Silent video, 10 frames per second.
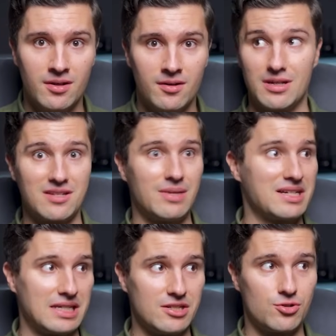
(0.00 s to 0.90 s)
so it doesn't make
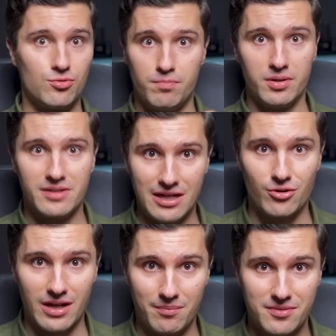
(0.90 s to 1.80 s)
sense to build
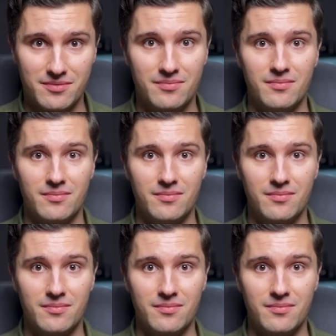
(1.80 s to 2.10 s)
Android apps.